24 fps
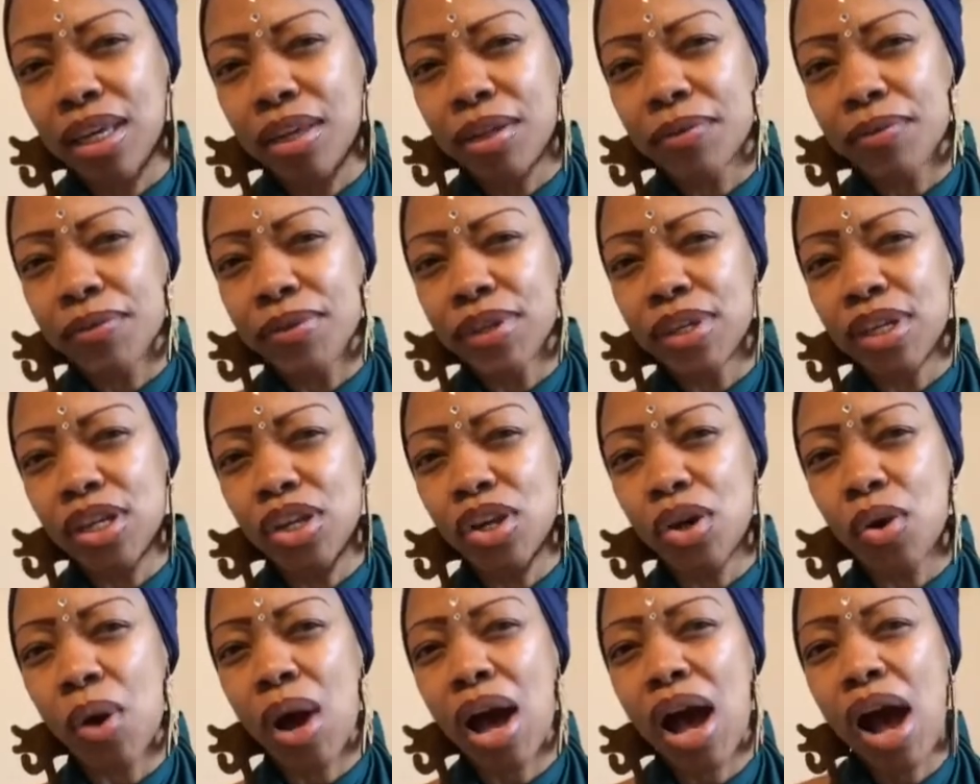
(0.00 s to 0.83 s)
You
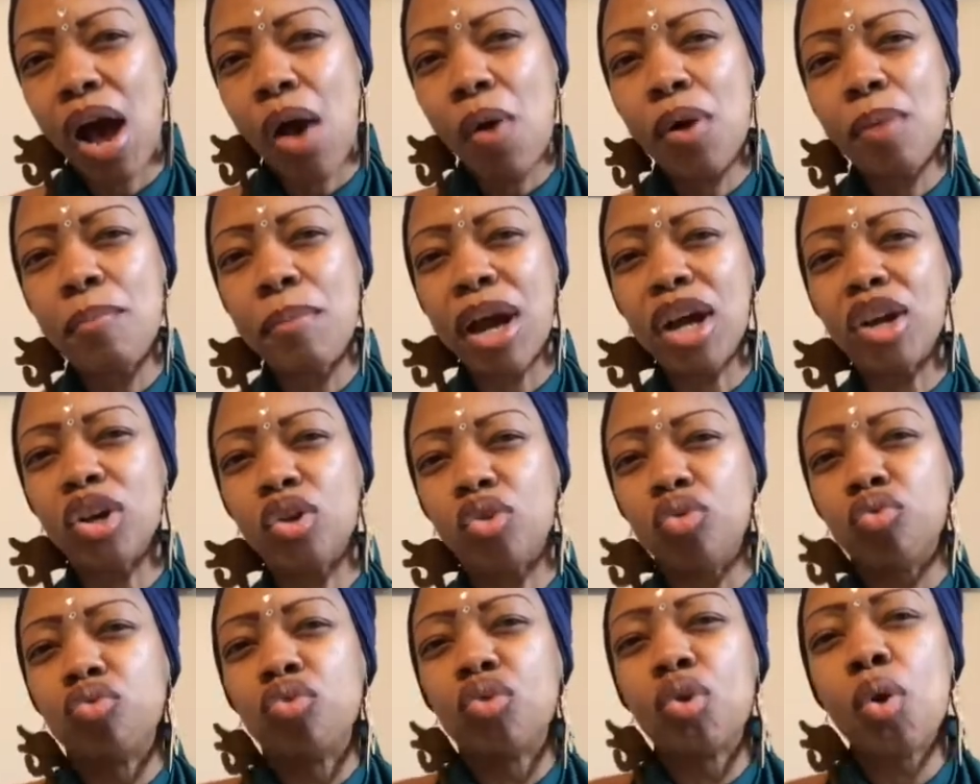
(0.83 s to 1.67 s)
know, how am I
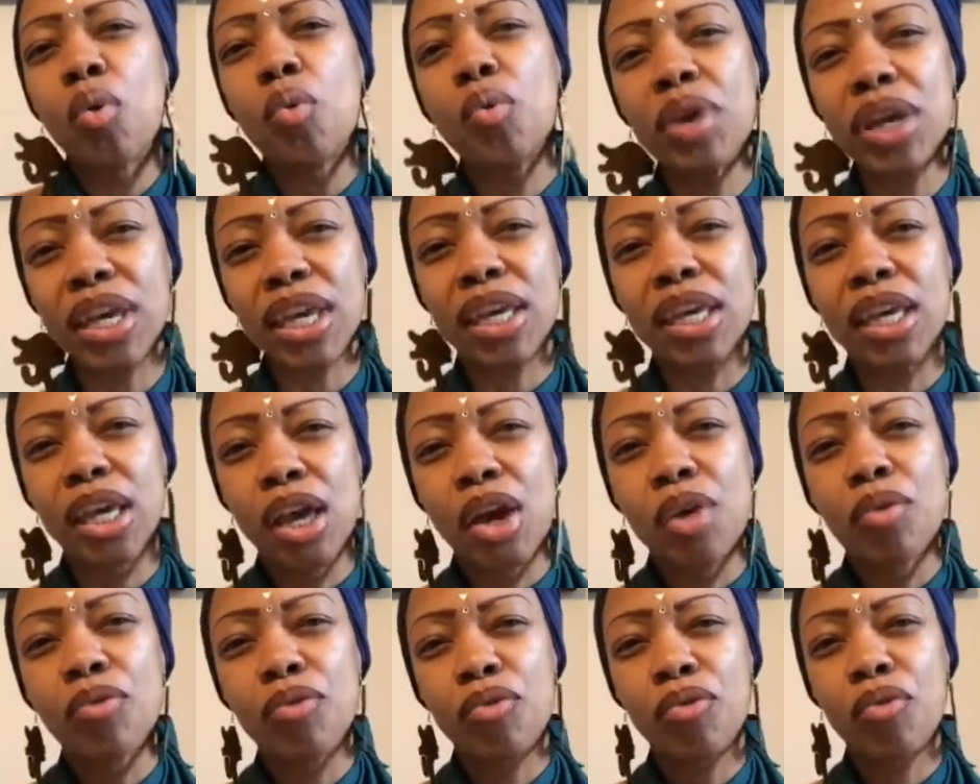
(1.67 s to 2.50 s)
growing
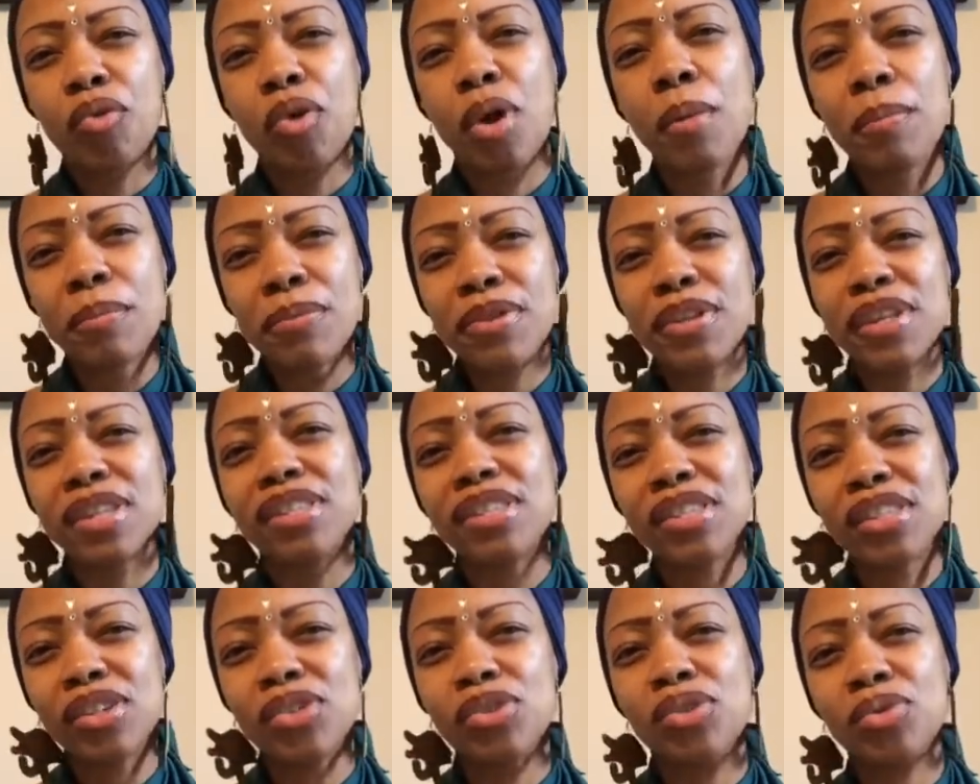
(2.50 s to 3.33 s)
from this
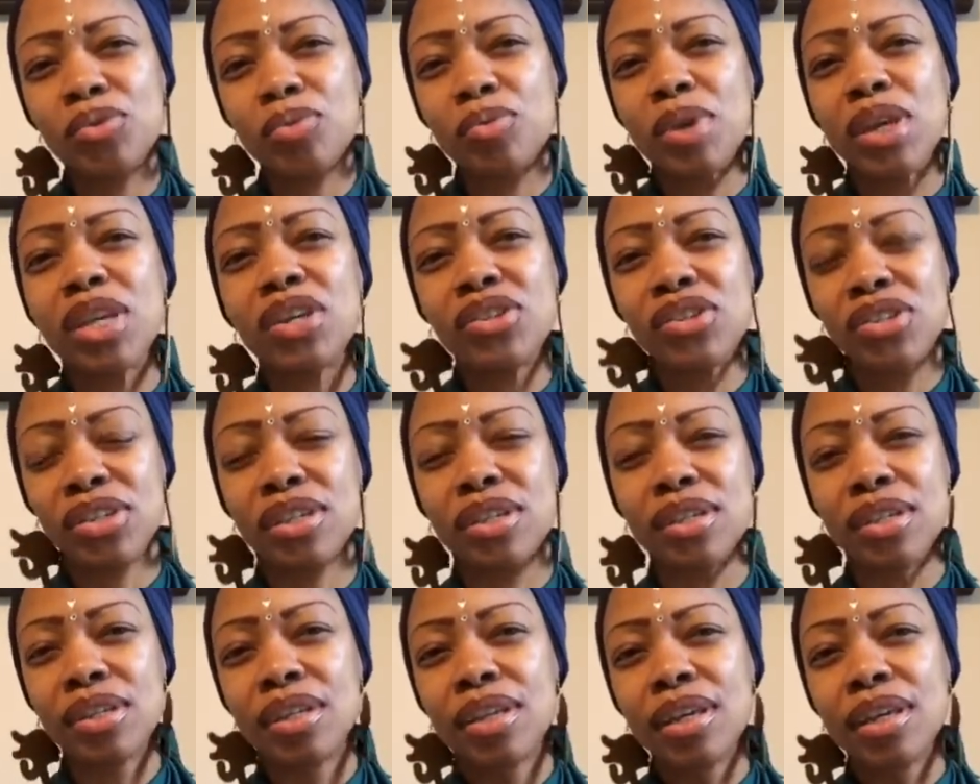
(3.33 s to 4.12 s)
situation?